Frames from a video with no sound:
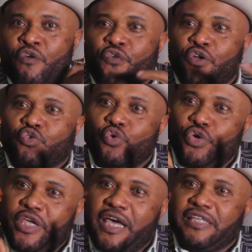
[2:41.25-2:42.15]
For 2
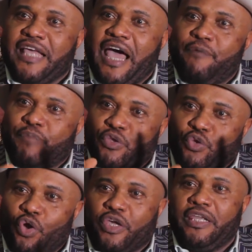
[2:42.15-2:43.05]
years, I've been
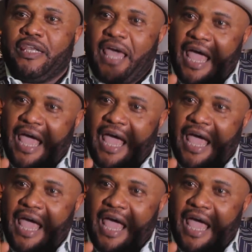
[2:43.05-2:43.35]
talking,